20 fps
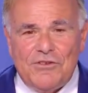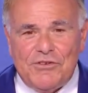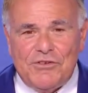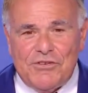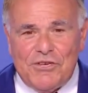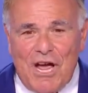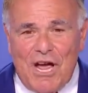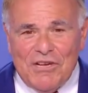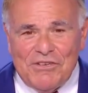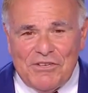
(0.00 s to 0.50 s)

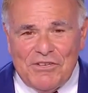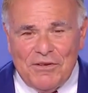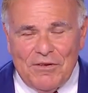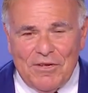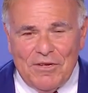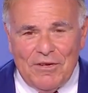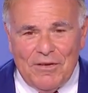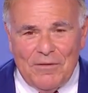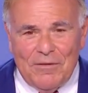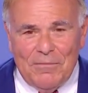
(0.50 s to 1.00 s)
just
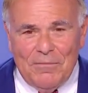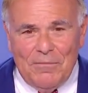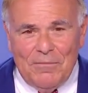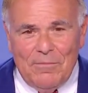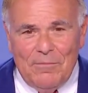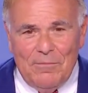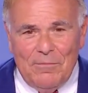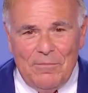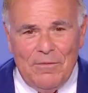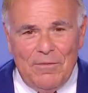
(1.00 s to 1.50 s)

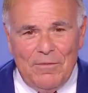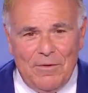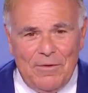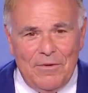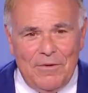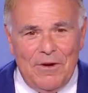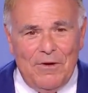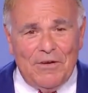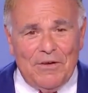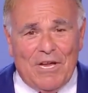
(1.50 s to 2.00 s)

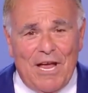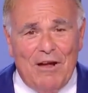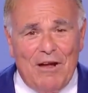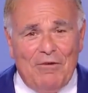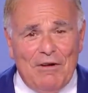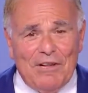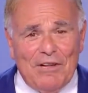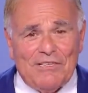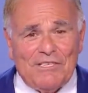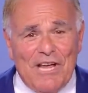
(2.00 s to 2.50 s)
Newt
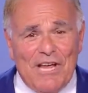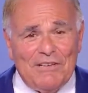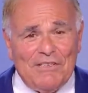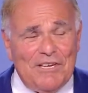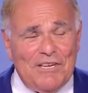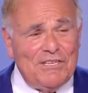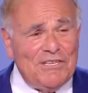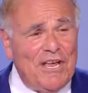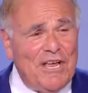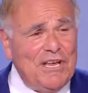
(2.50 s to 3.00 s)
Gingrich says
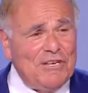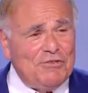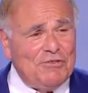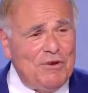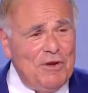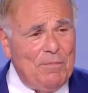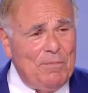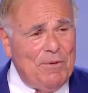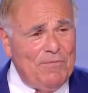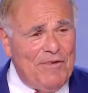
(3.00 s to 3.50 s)
a
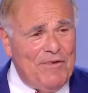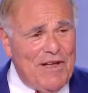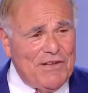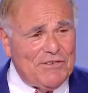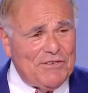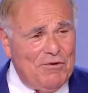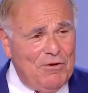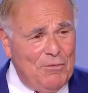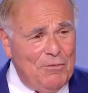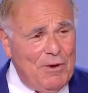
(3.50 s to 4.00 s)
history
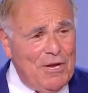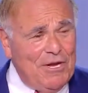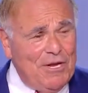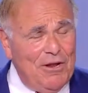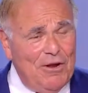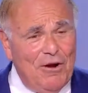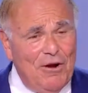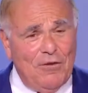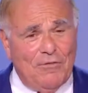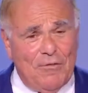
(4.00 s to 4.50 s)
professor and we can
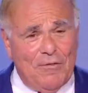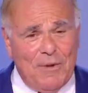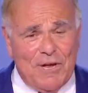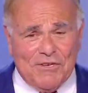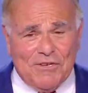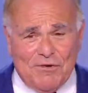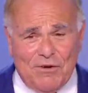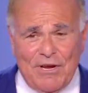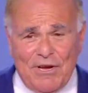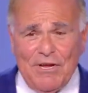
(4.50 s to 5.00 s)
learn from
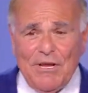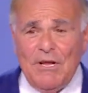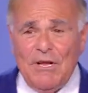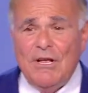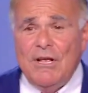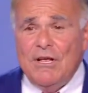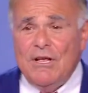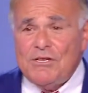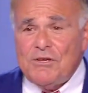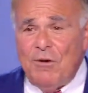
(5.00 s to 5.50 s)
history,
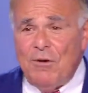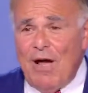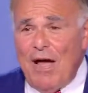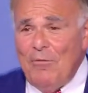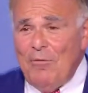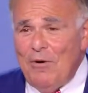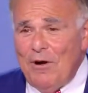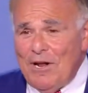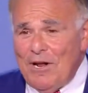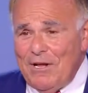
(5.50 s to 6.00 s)
so I
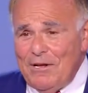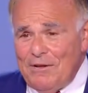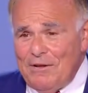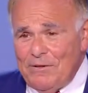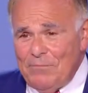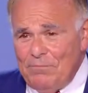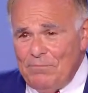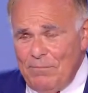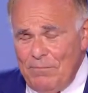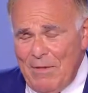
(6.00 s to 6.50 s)
want
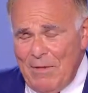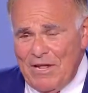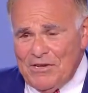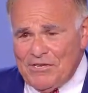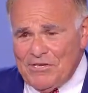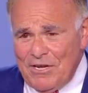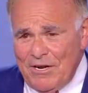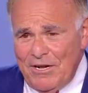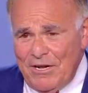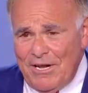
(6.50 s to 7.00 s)
to
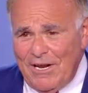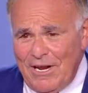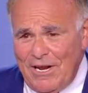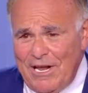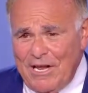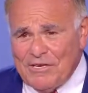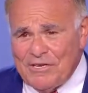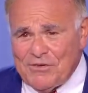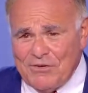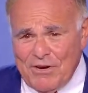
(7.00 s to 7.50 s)
mention a little
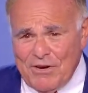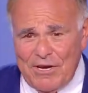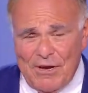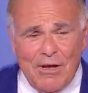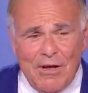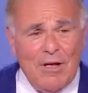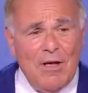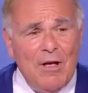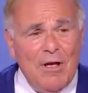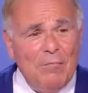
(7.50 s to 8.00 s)
history.
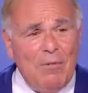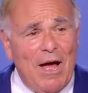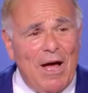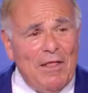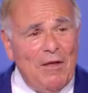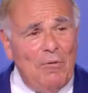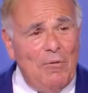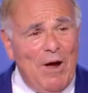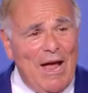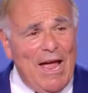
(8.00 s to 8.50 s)
By
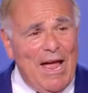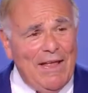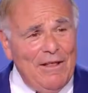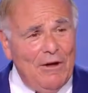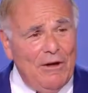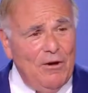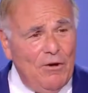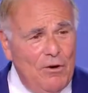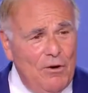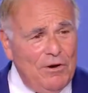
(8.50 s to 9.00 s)
the way,
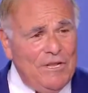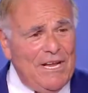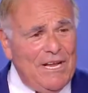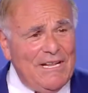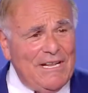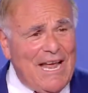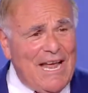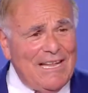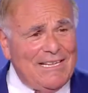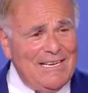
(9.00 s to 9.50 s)
who did
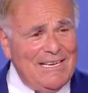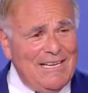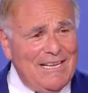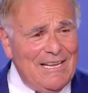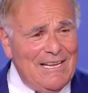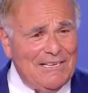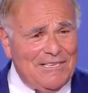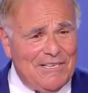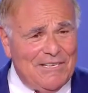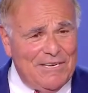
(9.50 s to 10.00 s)
that
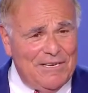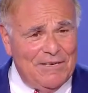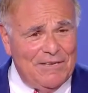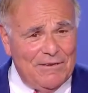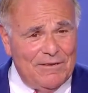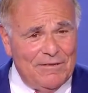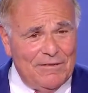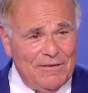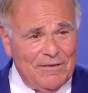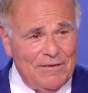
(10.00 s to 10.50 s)
delisting?
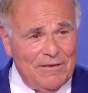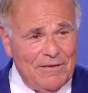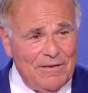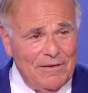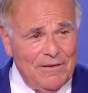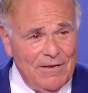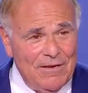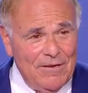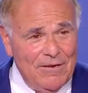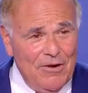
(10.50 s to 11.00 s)

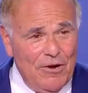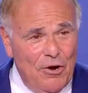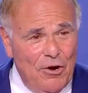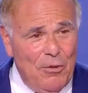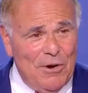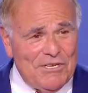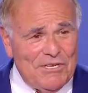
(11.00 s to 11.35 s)
Who was